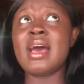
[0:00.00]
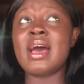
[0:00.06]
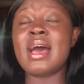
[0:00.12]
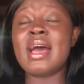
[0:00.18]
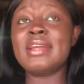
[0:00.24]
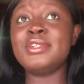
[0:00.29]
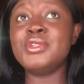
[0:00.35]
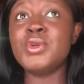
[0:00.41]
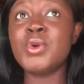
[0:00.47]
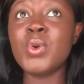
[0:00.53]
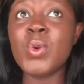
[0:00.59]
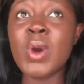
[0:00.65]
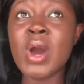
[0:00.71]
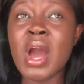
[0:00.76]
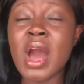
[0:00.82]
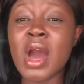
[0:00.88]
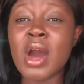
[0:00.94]
I know
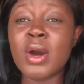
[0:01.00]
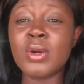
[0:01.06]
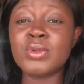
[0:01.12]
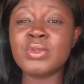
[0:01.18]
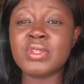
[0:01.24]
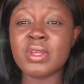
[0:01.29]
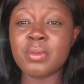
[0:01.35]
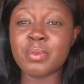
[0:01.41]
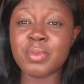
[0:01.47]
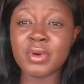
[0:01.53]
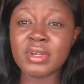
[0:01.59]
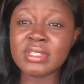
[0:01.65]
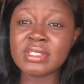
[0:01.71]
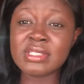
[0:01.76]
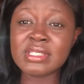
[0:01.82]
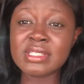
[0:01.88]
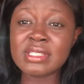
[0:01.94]
how the
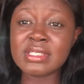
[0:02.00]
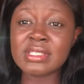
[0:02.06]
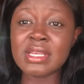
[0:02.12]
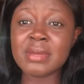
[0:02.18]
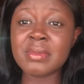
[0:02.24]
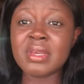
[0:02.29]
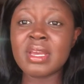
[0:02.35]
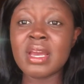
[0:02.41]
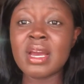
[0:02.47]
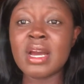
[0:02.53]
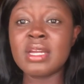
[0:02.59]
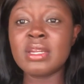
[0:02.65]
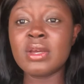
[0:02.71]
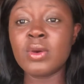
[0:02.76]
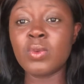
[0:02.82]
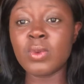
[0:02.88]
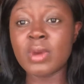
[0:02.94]
boarding system in
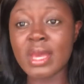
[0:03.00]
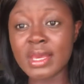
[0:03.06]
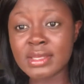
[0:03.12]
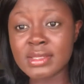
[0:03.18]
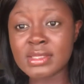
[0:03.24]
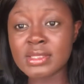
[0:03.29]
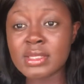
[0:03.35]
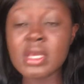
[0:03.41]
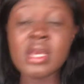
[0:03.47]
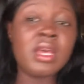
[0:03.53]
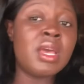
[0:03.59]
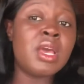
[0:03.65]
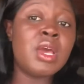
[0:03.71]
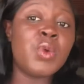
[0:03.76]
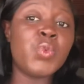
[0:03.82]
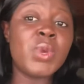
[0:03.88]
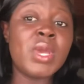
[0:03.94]
Ghana works.
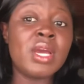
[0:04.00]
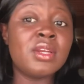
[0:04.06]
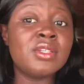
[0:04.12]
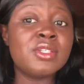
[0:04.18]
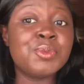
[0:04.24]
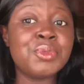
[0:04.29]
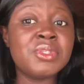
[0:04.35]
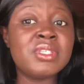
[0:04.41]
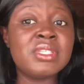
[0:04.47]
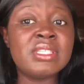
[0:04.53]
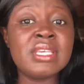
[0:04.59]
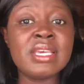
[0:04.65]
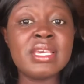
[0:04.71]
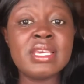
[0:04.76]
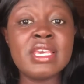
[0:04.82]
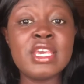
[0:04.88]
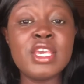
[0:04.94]
We are not supposed to
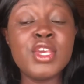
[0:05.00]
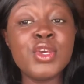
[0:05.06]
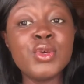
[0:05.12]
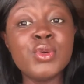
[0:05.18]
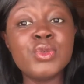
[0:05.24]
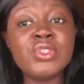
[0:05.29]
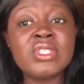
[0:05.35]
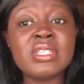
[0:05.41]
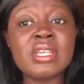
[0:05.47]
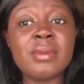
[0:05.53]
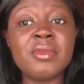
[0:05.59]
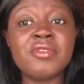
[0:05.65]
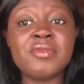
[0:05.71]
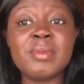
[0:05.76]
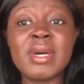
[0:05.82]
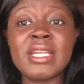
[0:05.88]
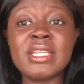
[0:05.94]
take huge sum
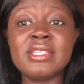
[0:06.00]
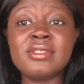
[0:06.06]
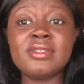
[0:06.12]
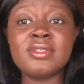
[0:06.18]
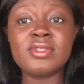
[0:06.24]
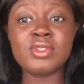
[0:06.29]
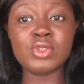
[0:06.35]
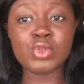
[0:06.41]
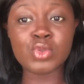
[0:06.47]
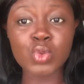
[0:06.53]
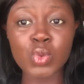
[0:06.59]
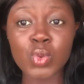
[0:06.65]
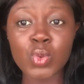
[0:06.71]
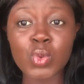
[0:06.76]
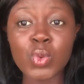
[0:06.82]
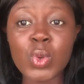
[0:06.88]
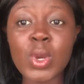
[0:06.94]
of money to
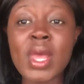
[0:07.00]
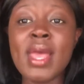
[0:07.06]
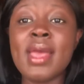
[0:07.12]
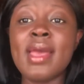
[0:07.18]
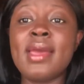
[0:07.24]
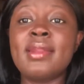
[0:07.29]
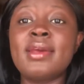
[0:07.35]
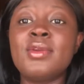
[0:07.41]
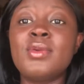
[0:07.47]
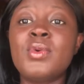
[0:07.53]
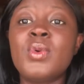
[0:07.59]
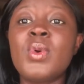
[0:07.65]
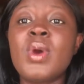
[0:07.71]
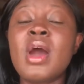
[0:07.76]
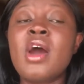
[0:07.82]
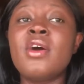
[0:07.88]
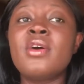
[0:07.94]
school, and I
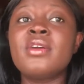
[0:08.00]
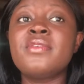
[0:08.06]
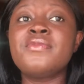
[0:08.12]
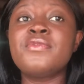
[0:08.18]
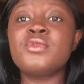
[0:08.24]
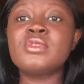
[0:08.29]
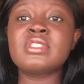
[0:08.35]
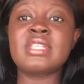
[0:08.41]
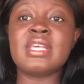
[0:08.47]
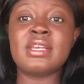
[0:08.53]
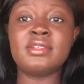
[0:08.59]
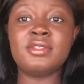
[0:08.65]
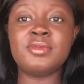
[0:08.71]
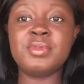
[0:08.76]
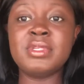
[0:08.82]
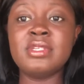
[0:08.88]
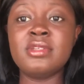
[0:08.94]
know how it feels like
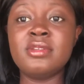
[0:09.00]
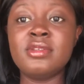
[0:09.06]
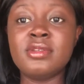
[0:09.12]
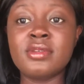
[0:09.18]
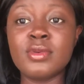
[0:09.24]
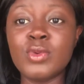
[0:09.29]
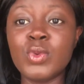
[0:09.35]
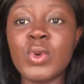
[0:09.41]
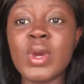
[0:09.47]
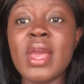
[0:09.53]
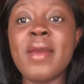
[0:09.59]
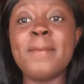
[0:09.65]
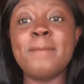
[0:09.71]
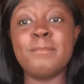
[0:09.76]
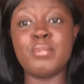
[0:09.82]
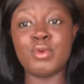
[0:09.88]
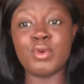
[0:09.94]
to be in school
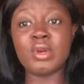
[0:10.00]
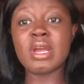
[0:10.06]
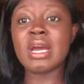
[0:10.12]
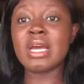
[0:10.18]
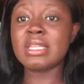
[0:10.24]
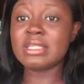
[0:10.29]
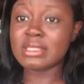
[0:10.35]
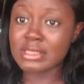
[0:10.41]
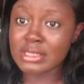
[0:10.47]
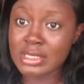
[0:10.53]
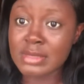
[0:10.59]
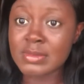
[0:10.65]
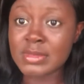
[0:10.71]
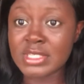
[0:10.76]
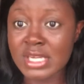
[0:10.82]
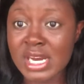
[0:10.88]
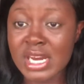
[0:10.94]
and broke at the
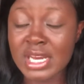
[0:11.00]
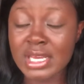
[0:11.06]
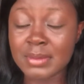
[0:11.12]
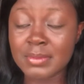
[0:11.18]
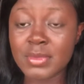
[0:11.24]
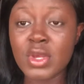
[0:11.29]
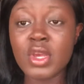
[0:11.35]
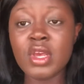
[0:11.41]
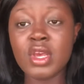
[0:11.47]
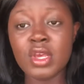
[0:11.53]
same time.